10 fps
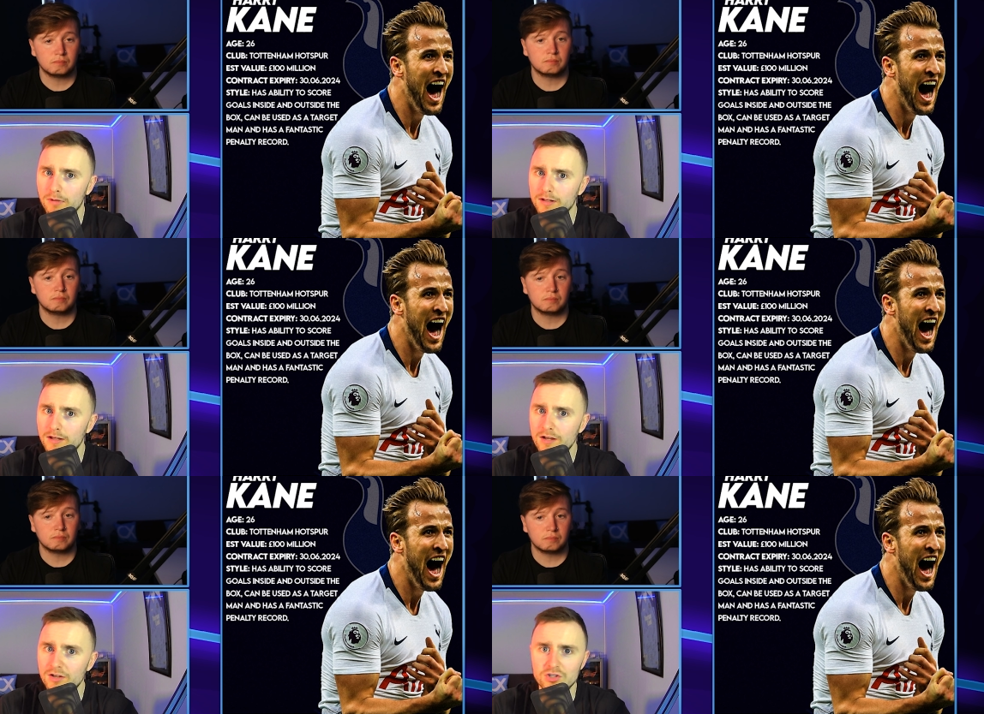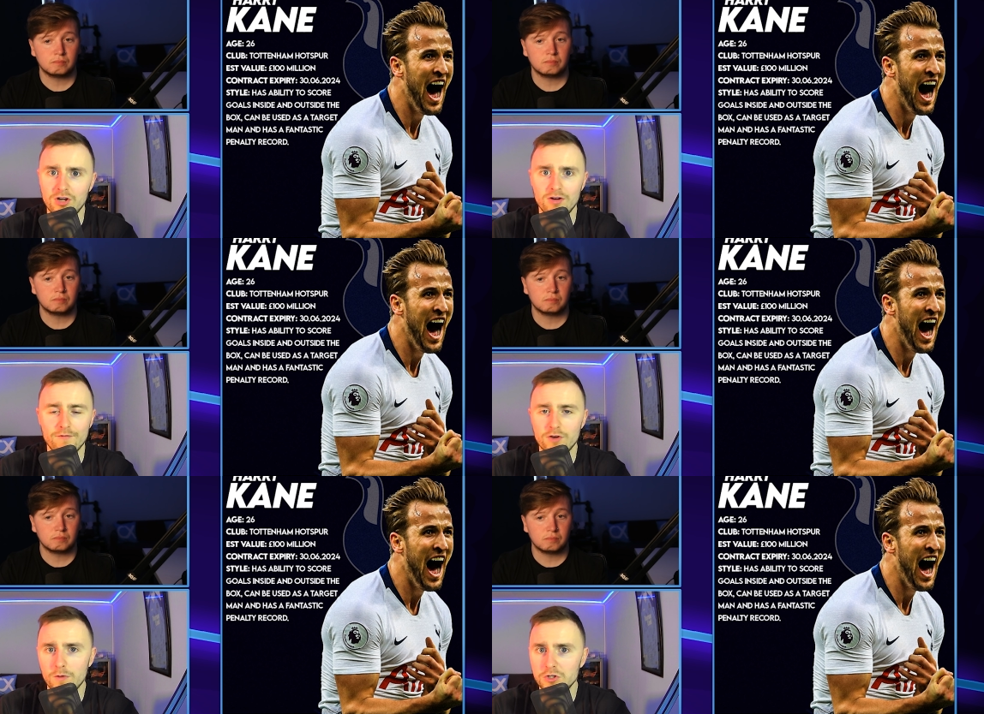Speaker 1: League, so you're going to
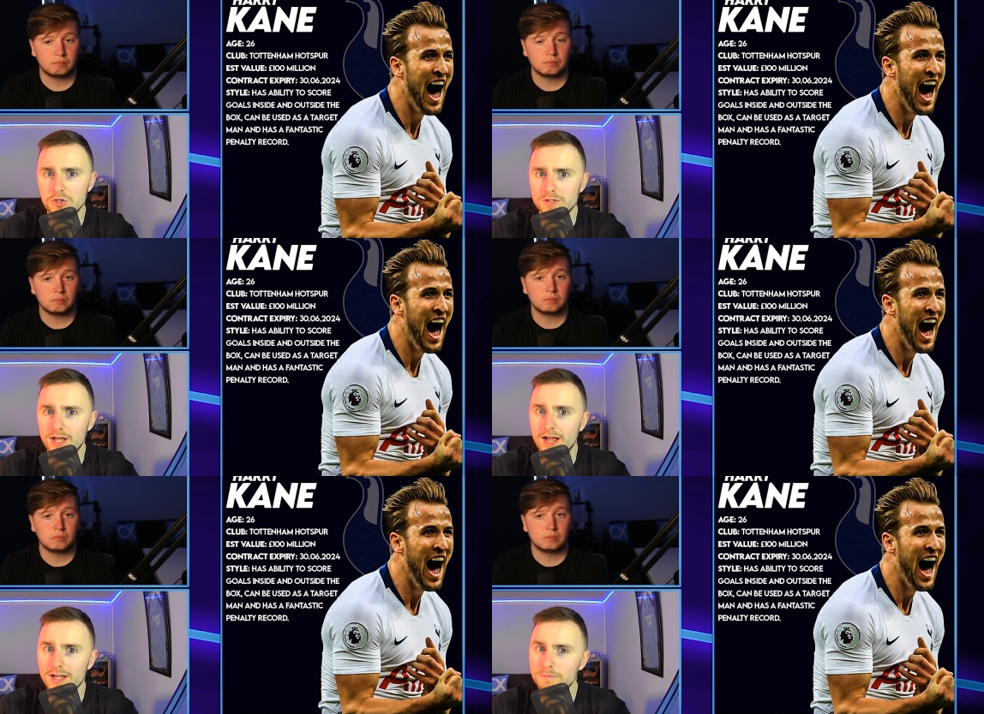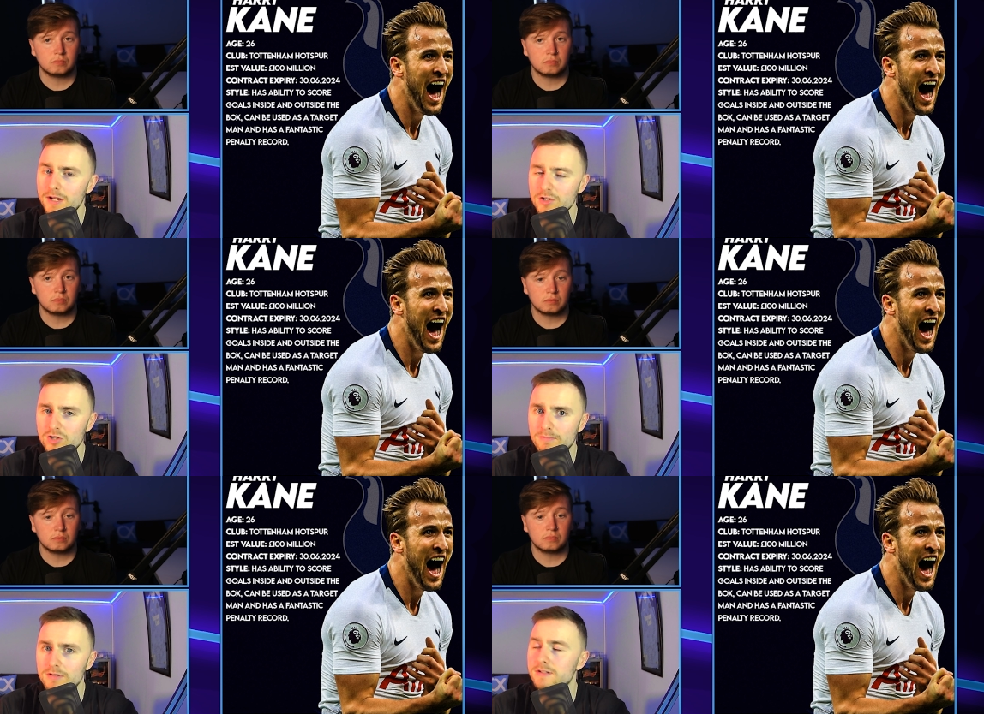have no issues there. He's played
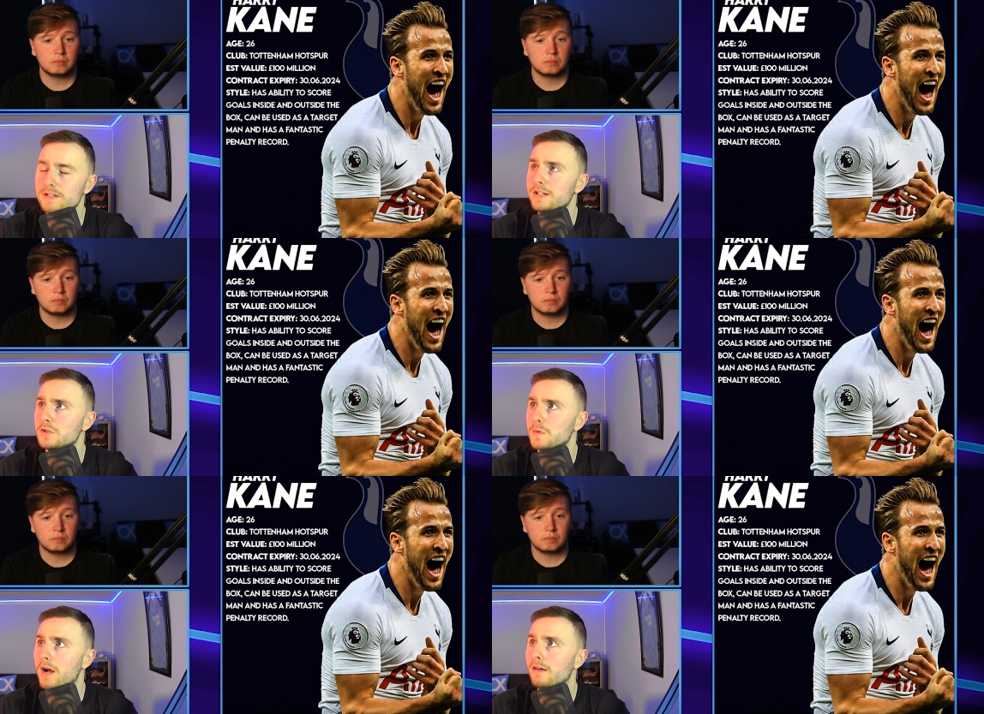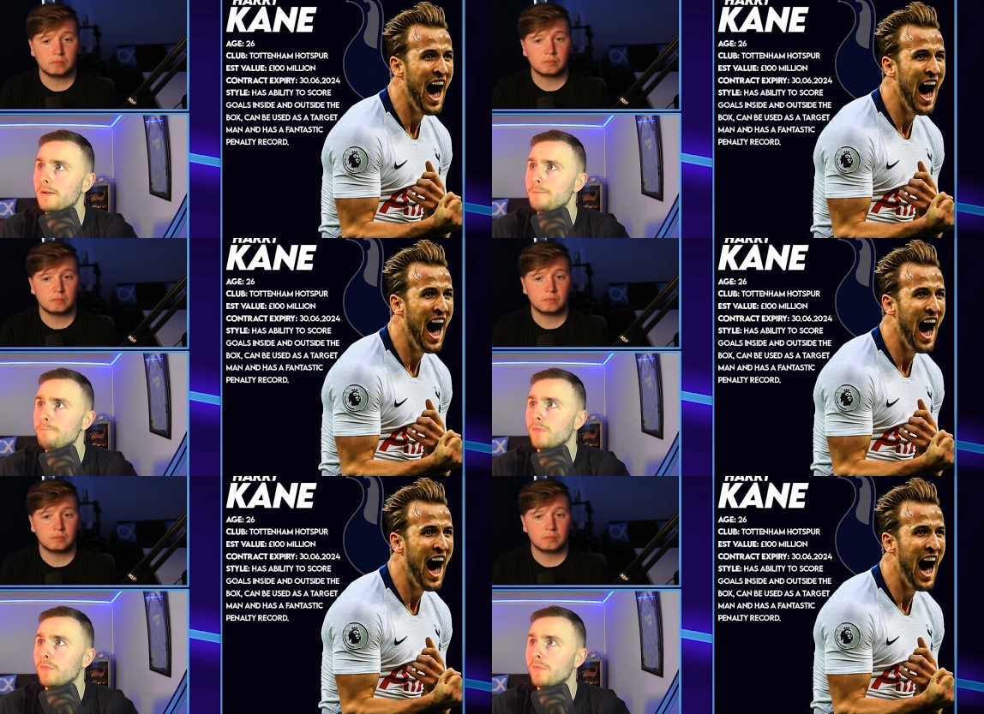Champions League as well.